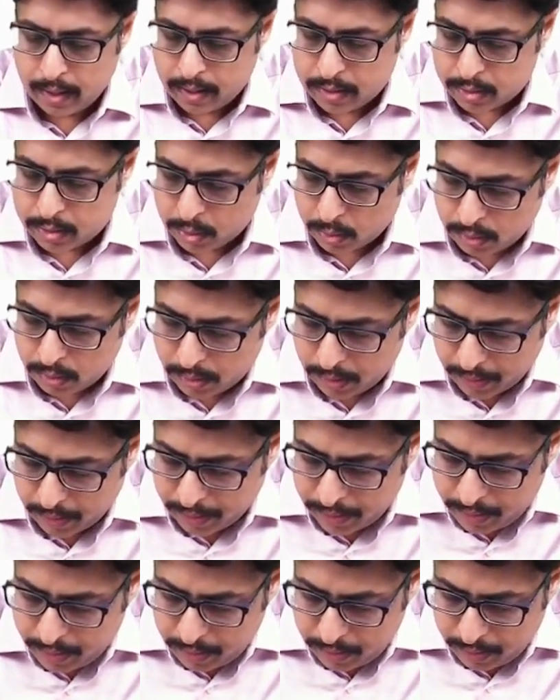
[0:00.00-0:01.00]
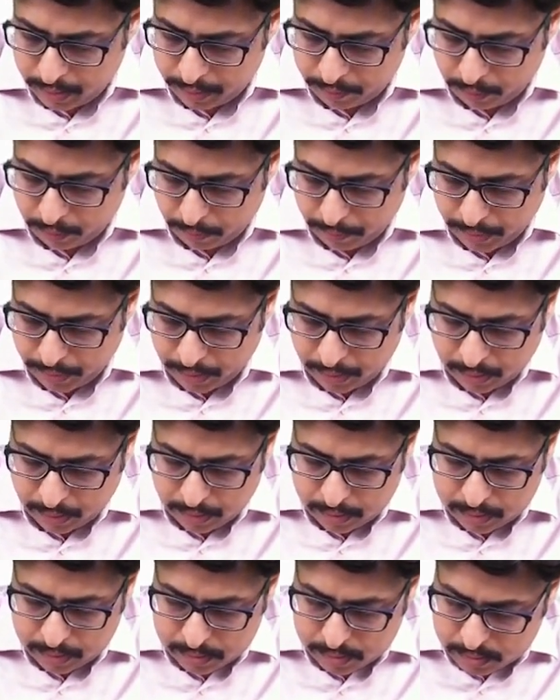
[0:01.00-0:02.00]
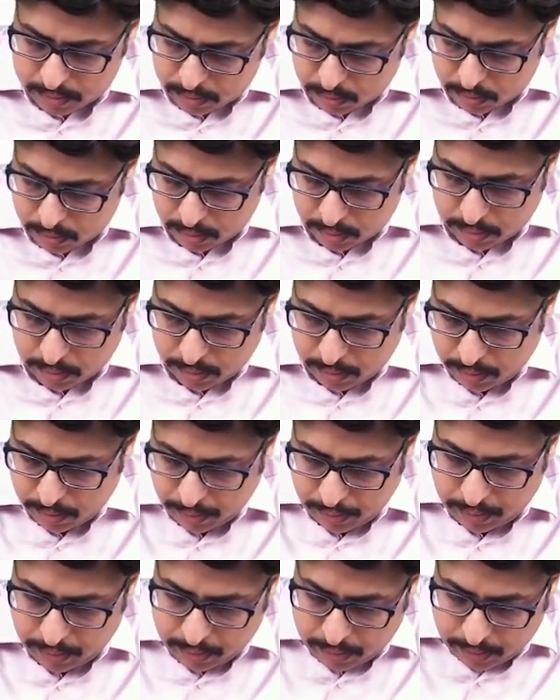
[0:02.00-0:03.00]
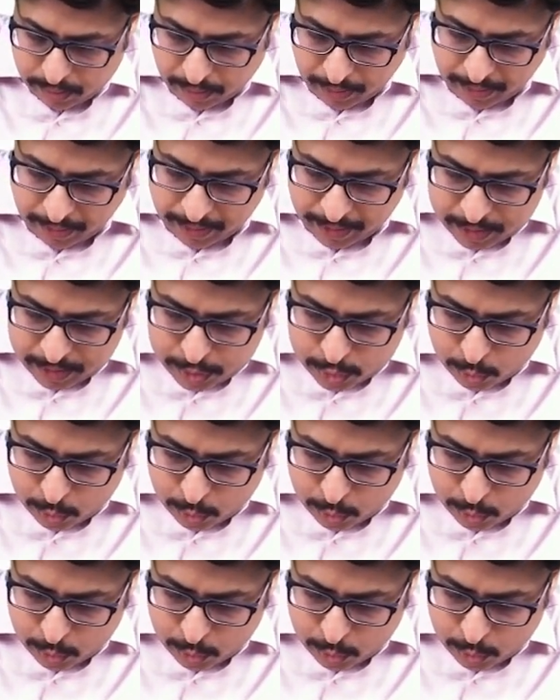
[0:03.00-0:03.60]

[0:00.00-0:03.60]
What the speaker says: So here it will be, so in EDH